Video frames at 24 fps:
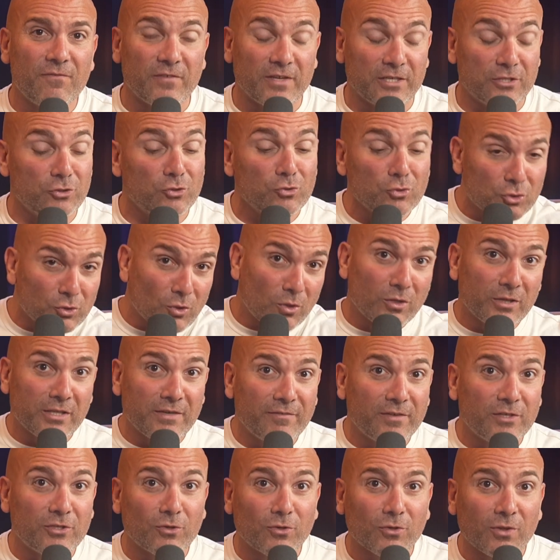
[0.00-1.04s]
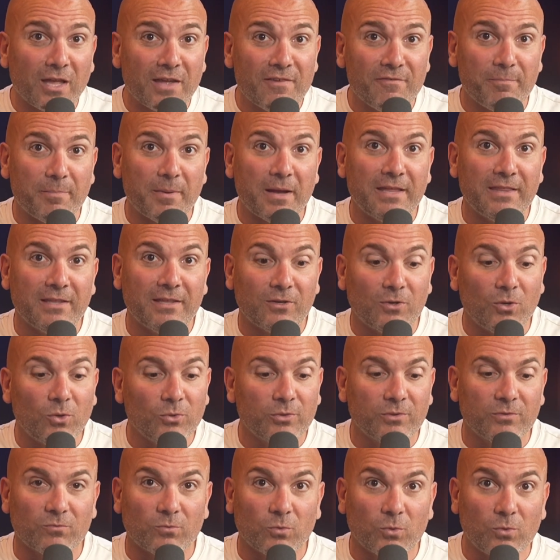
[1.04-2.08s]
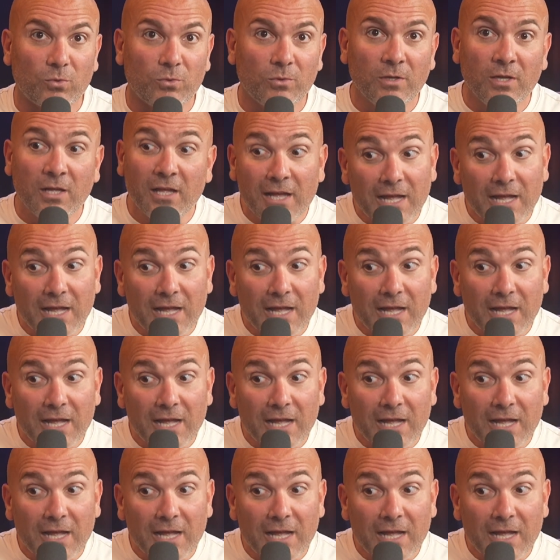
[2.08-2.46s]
and you start living your life by the golden rule